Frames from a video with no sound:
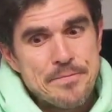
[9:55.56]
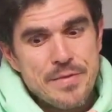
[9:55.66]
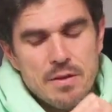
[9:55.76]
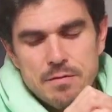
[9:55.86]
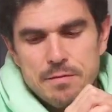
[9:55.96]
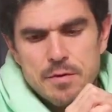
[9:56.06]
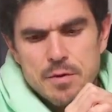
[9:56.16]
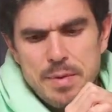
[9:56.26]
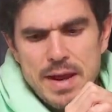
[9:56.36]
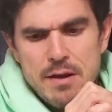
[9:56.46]
for
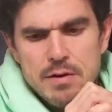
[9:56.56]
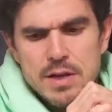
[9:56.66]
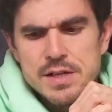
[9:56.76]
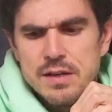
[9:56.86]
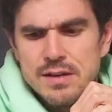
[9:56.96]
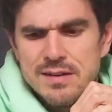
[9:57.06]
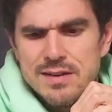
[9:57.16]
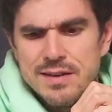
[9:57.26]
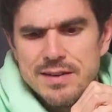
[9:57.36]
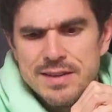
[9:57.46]
a period
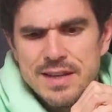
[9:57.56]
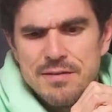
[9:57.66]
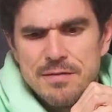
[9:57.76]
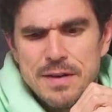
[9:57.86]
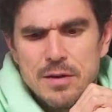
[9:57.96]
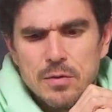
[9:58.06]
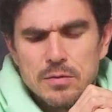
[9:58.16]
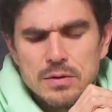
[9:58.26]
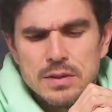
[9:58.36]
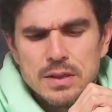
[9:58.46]
did
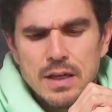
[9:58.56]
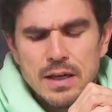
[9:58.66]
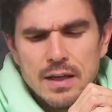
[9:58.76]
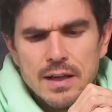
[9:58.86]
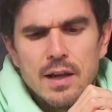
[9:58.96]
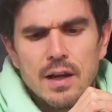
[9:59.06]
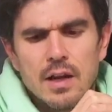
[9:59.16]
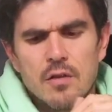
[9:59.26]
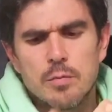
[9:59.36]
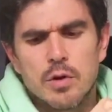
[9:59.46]
feel a little
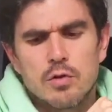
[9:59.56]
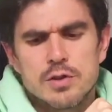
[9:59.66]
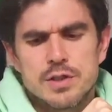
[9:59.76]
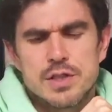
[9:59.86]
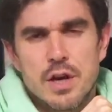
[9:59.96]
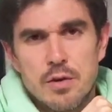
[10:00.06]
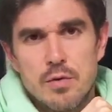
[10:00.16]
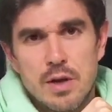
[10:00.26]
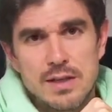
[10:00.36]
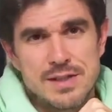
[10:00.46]
uncomfortable across the
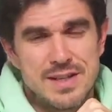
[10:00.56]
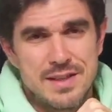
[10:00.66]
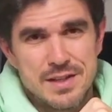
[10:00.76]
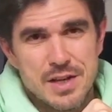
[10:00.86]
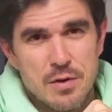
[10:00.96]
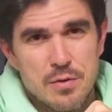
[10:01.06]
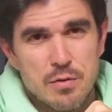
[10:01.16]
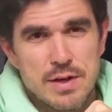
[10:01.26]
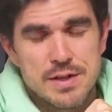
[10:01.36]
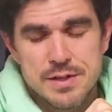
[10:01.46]
toe, as in the toe
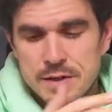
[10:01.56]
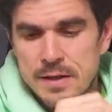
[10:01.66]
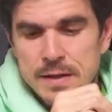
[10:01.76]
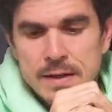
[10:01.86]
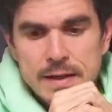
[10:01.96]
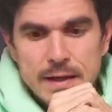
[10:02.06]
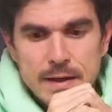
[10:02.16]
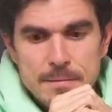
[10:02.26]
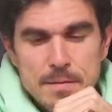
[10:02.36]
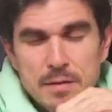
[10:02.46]
crease.
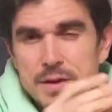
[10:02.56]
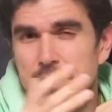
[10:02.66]
I've done a